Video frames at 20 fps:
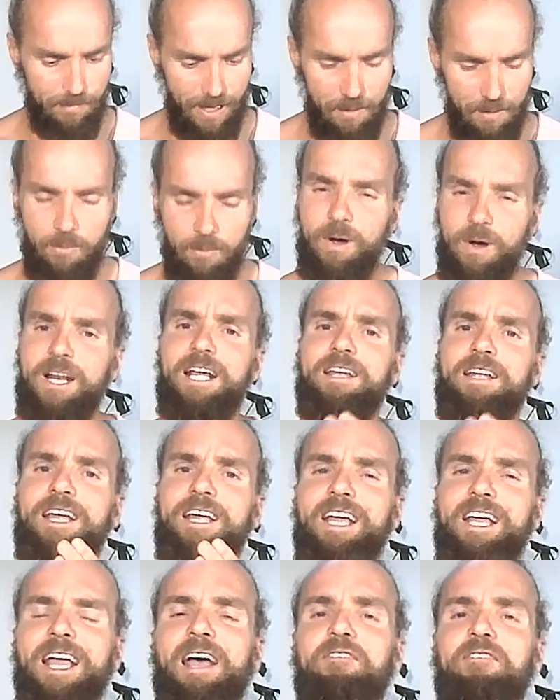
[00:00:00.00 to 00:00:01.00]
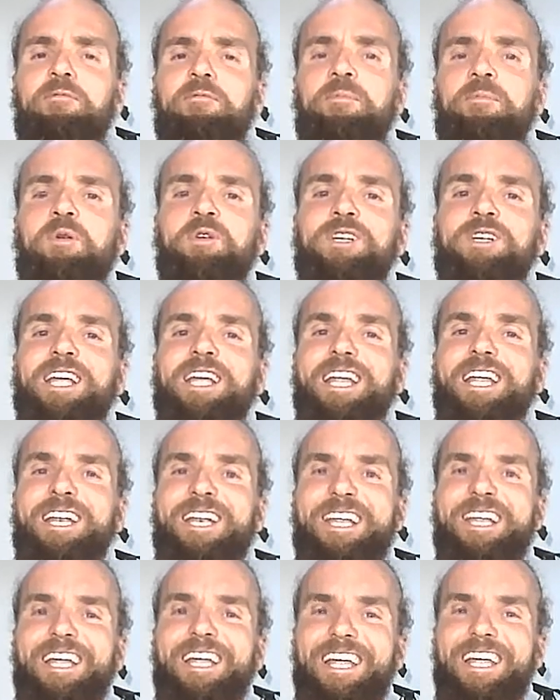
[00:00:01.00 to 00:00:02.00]
what I have put in
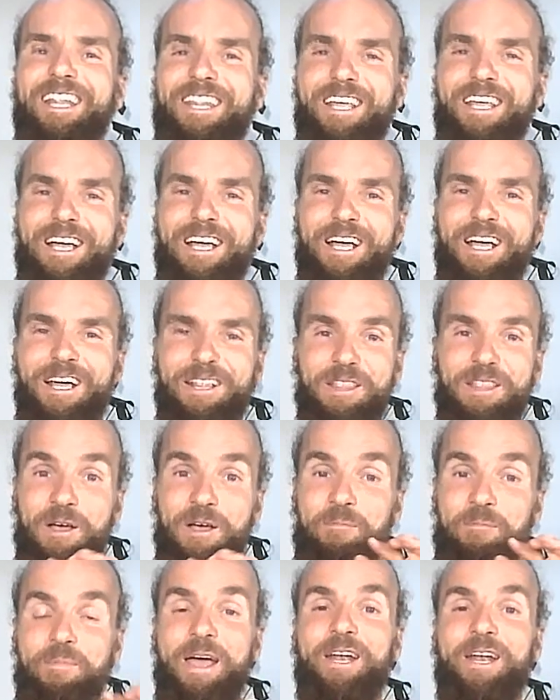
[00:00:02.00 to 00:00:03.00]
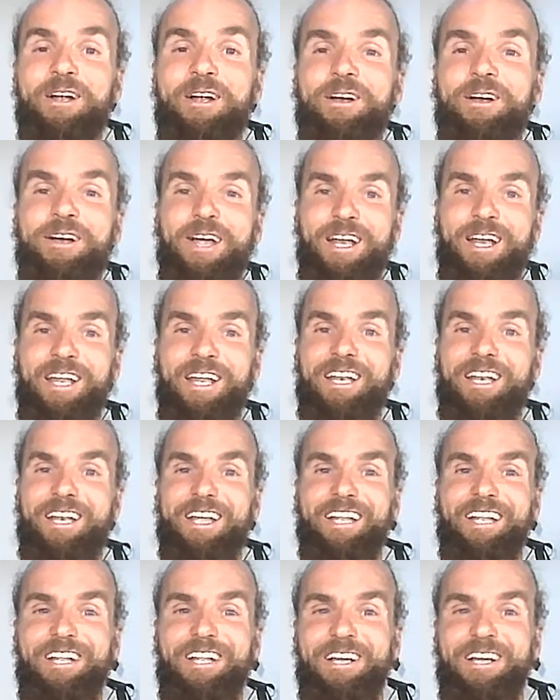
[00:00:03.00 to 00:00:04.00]
the banner and in
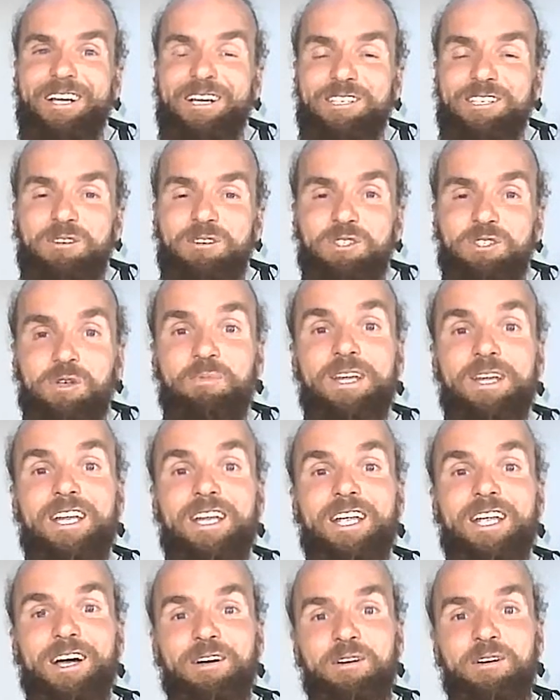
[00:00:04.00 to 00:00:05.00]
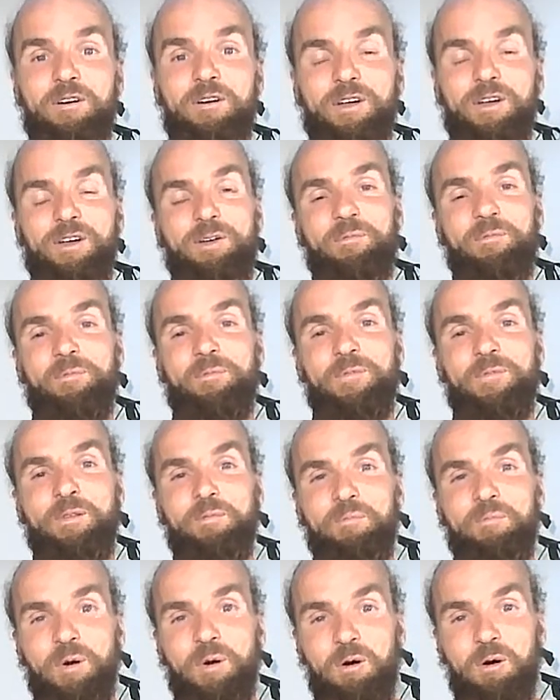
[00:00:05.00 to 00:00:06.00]
the social media
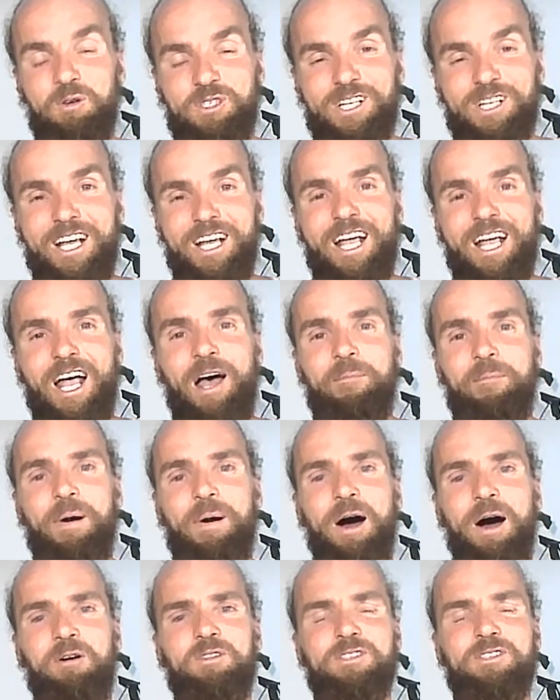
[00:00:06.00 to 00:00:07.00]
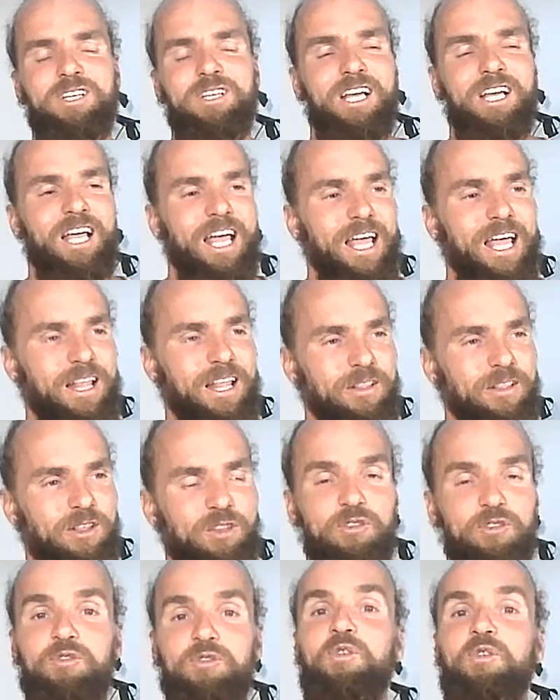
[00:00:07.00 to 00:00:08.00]
post about the
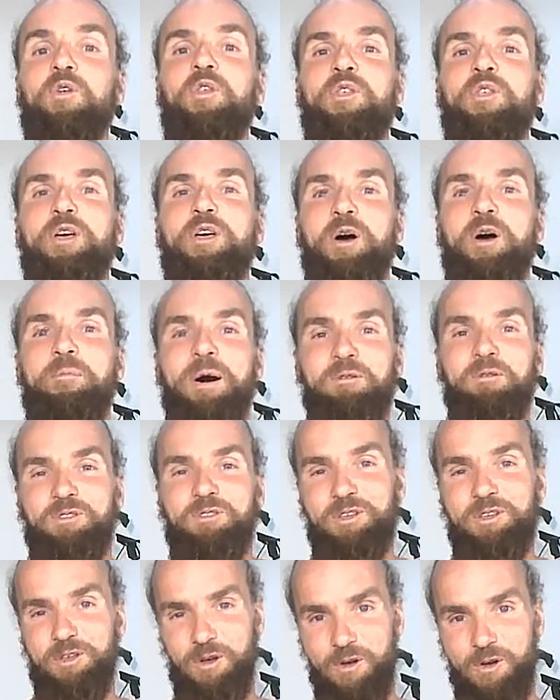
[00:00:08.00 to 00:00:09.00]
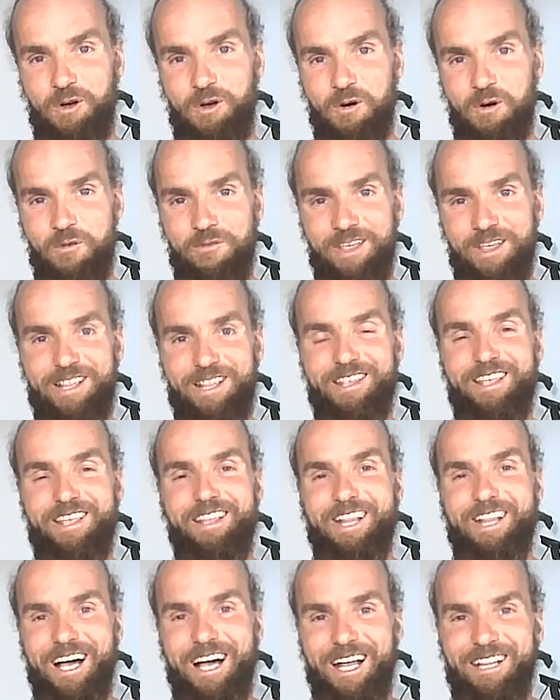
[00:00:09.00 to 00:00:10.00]
truth about
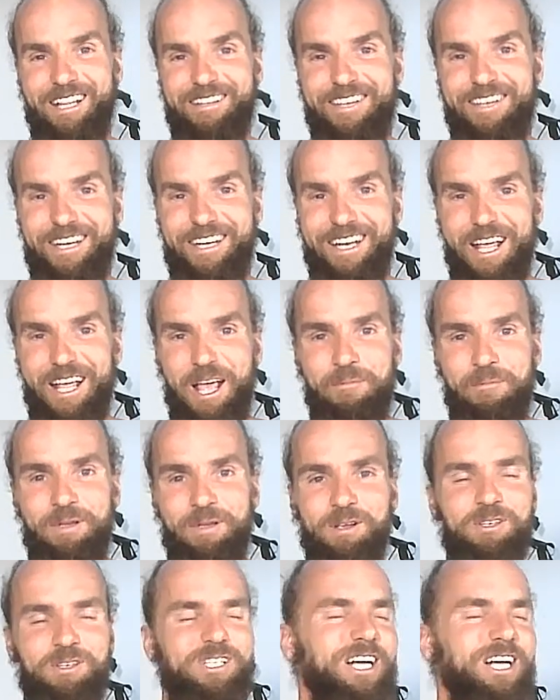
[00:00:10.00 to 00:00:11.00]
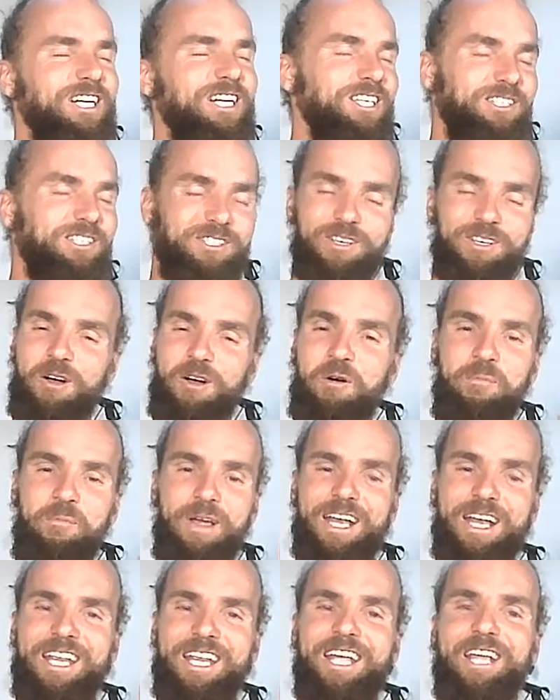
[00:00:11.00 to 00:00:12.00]
COVID-19, because there's so
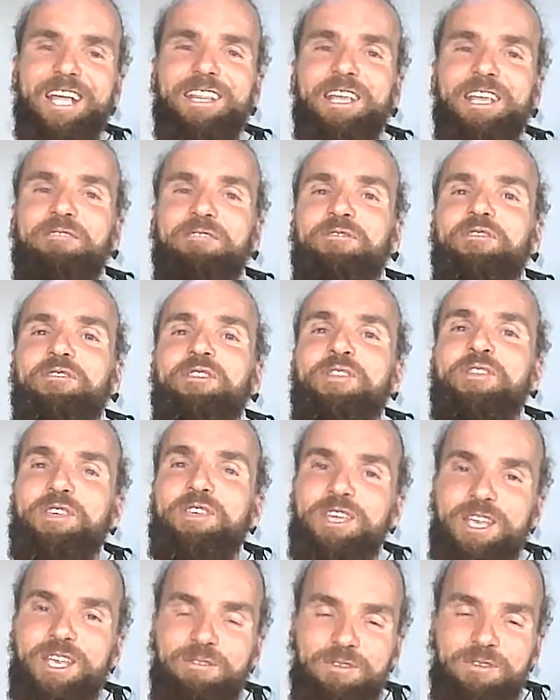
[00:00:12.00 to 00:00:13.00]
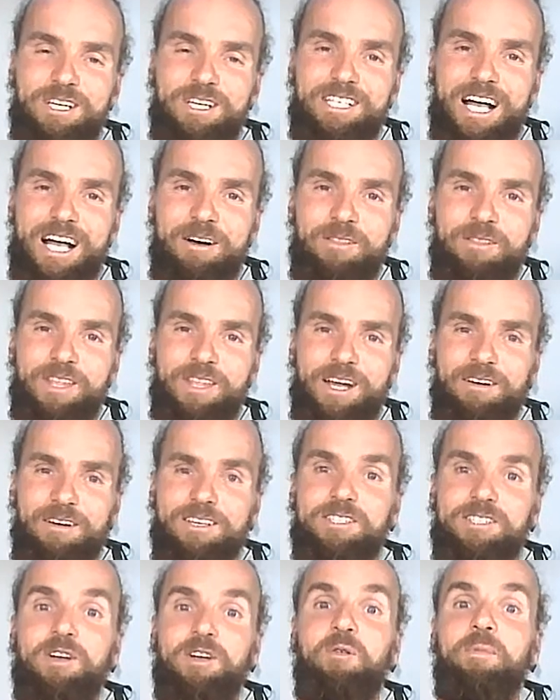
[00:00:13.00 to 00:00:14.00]
many different theories out there and
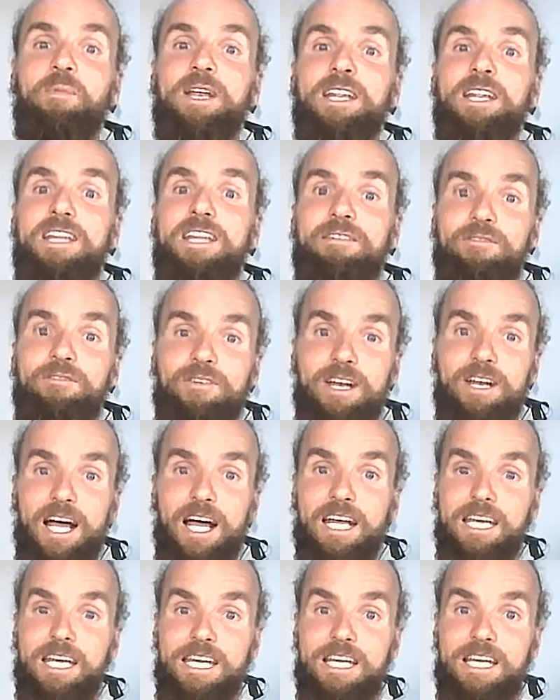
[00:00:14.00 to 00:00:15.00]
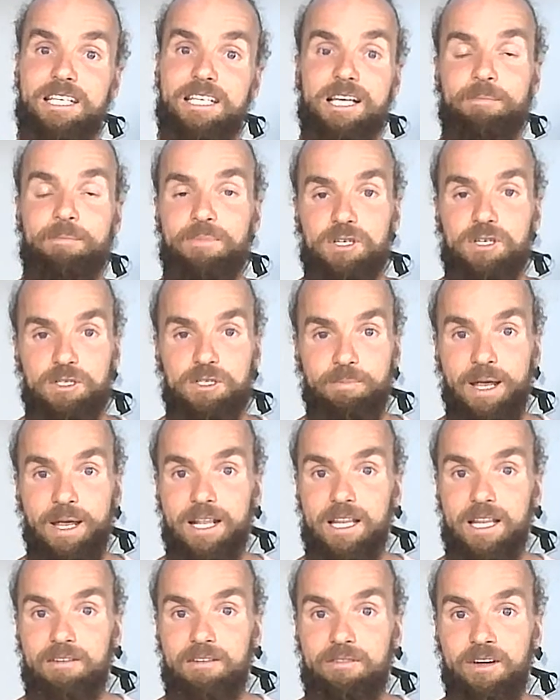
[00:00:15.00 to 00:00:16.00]
so many different ideas and
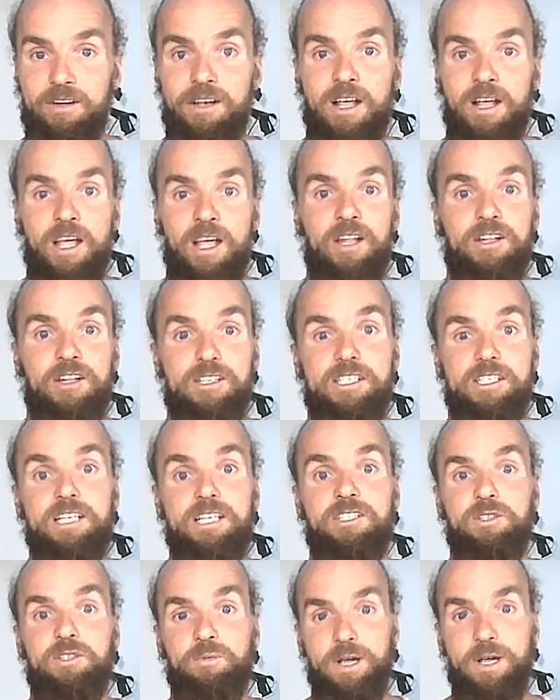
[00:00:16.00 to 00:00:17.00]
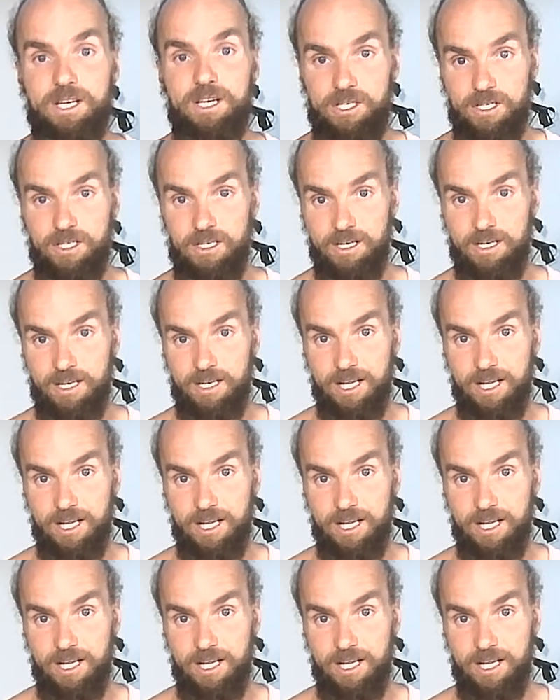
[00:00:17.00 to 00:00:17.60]
perspective on the situation